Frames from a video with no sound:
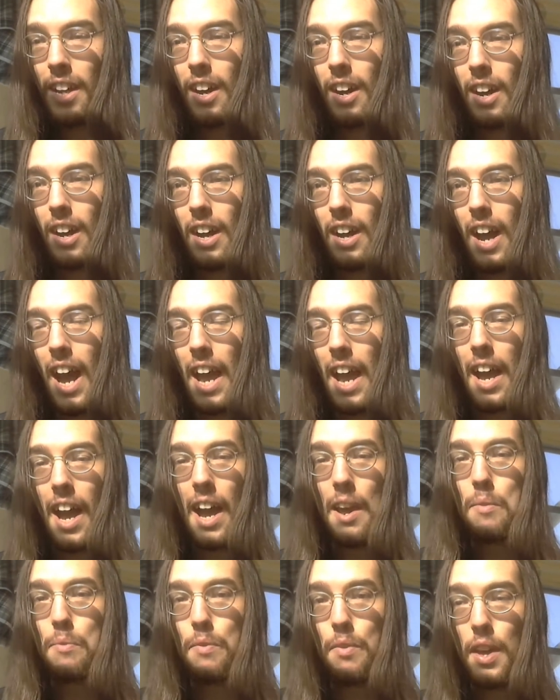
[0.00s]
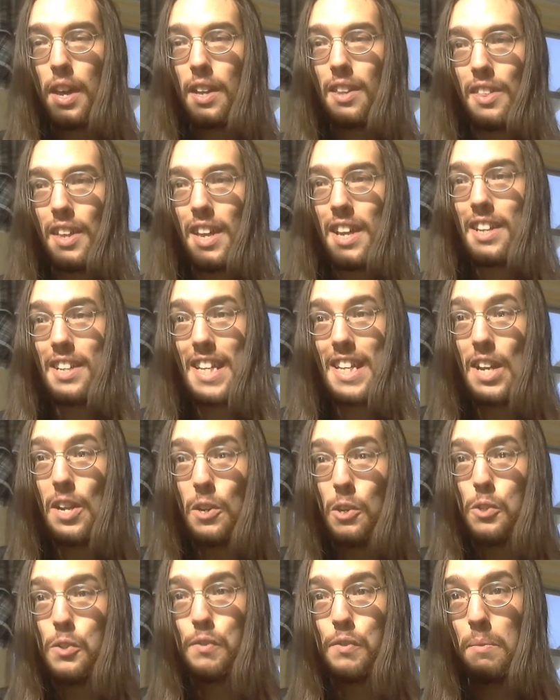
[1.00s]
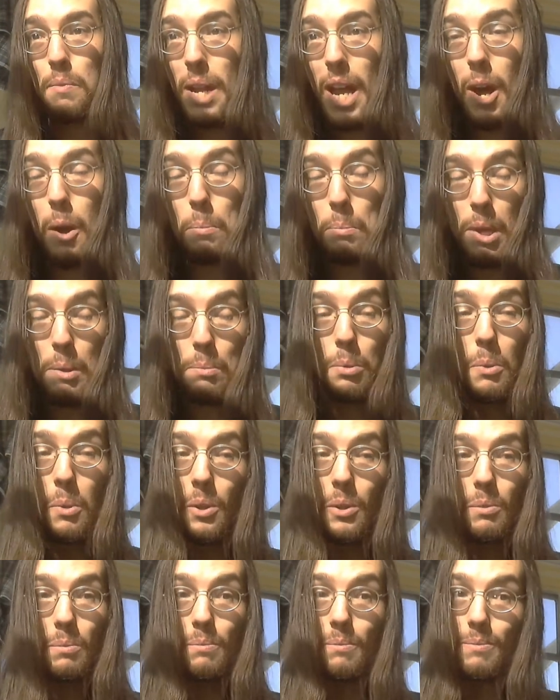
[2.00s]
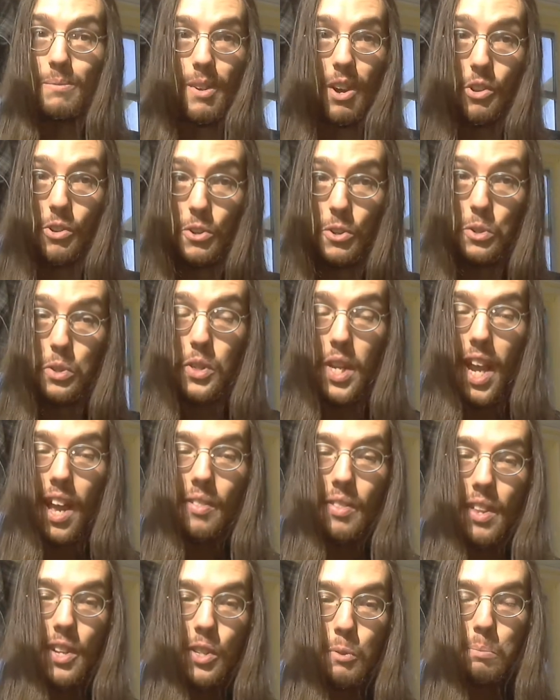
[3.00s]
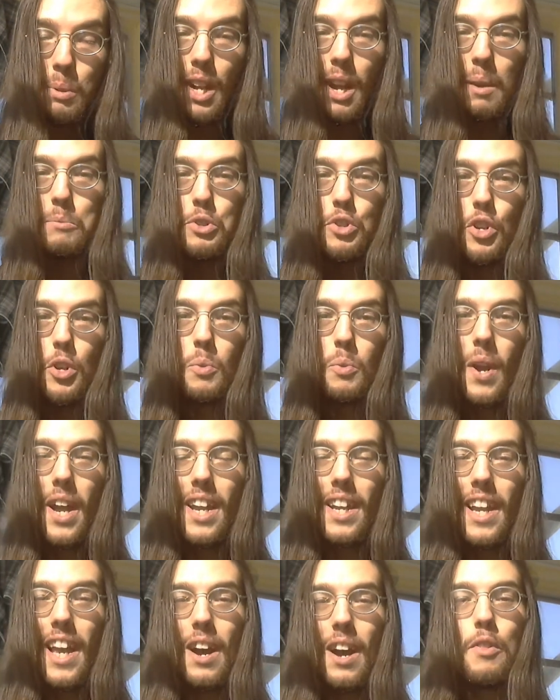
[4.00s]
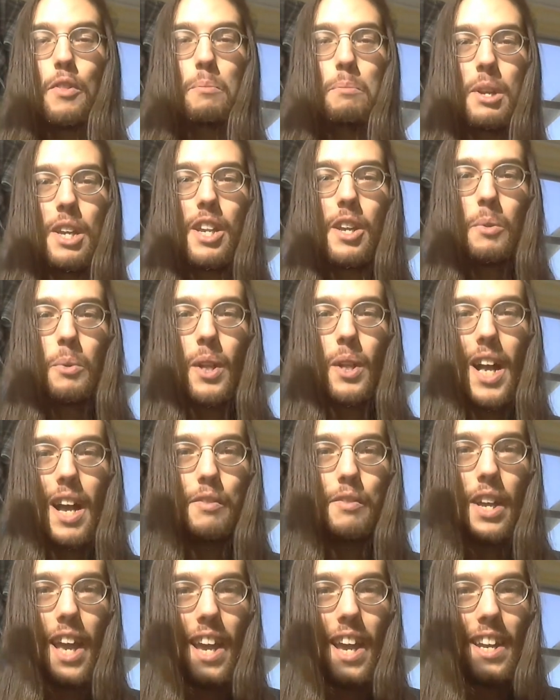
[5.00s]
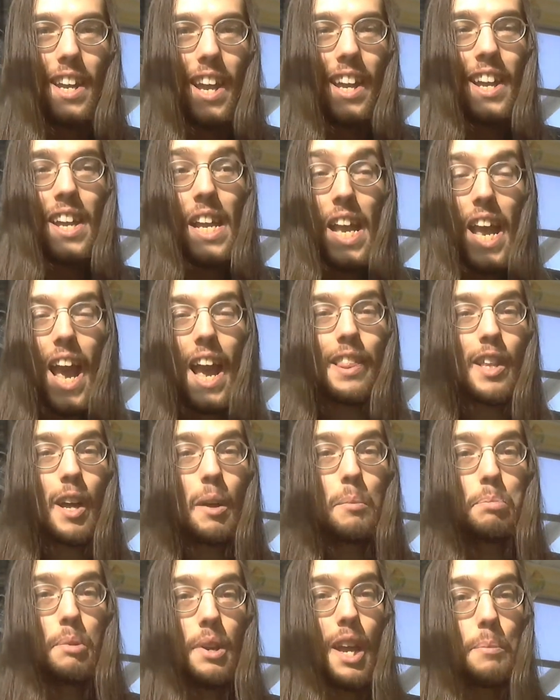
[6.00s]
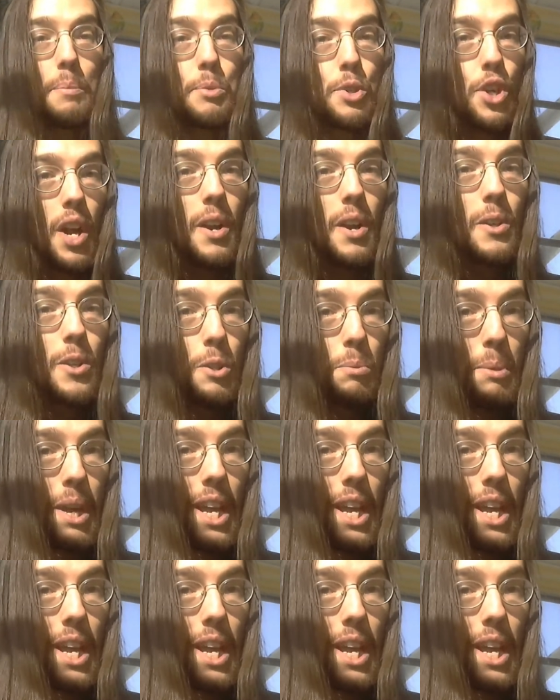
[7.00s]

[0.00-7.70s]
I think that years from now people will understand this, but I'm sure right now the media will have a heyday, and they'll bring up Charles